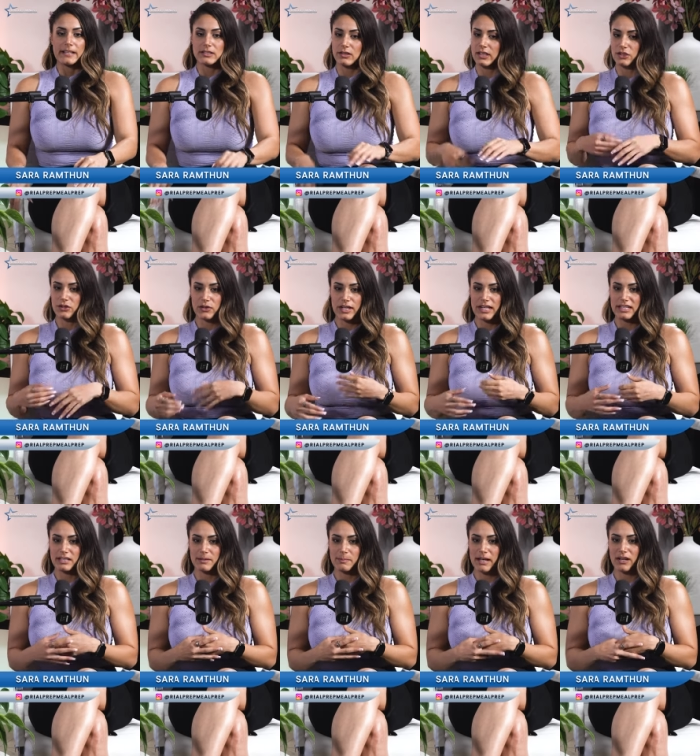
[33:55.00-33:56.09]
so I
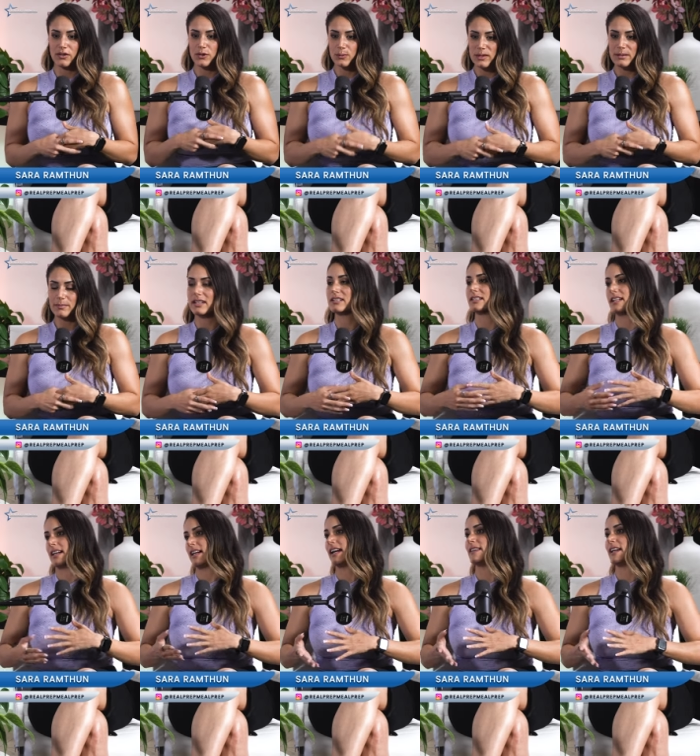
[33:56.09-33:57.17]
trained about three months that
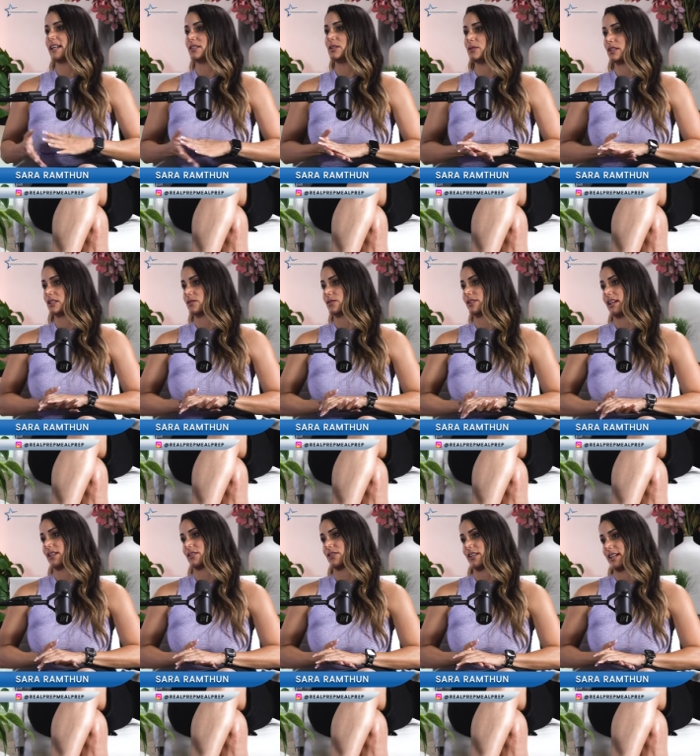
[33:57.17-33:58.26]
I had that notice for
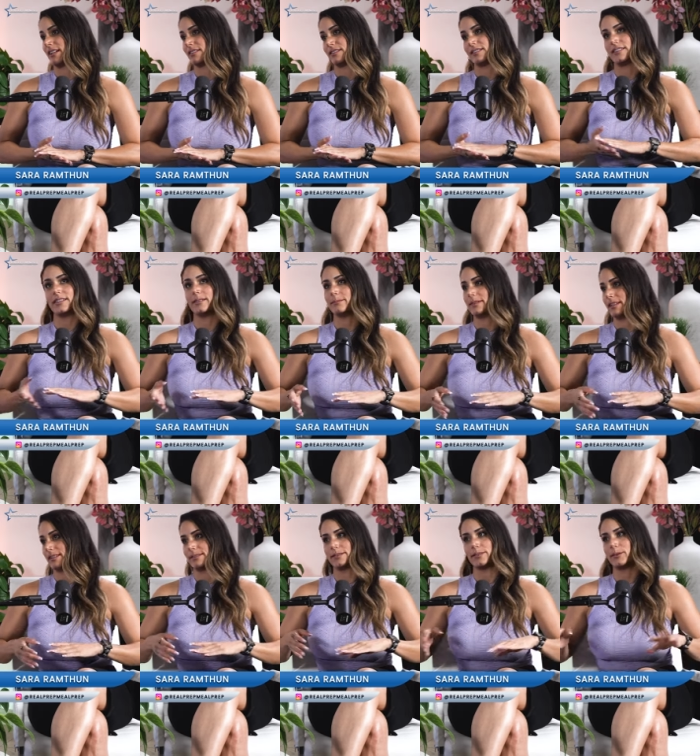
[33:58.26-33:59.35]
that triathlon that
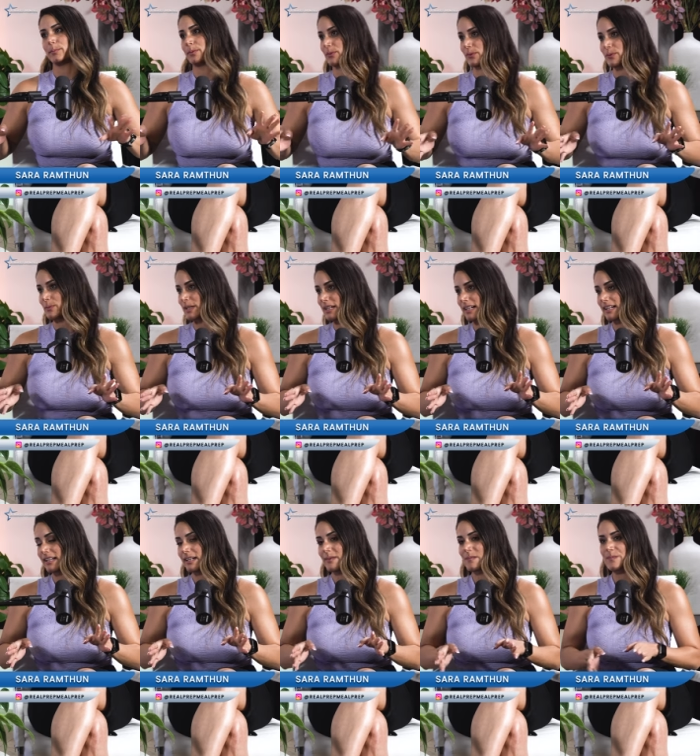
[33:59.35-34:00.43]
my group threw me
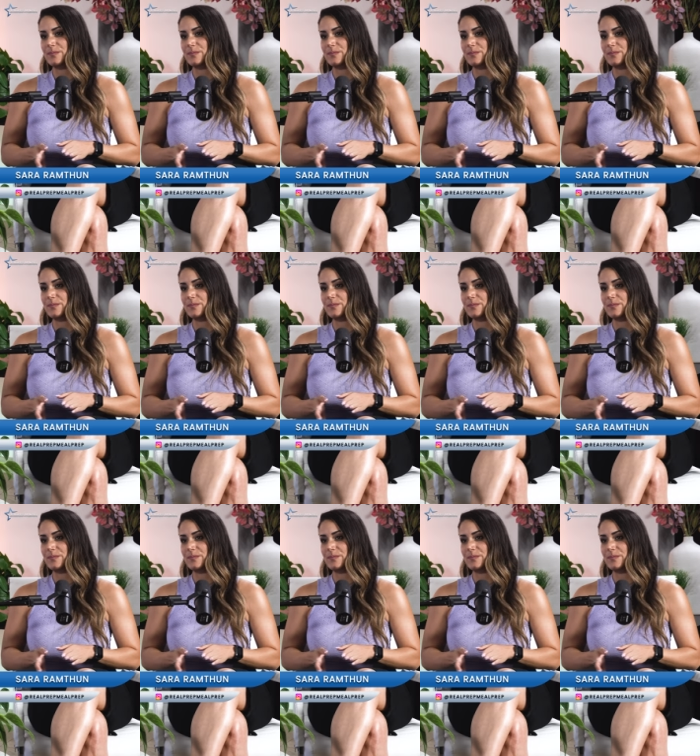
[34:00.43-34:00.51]
in.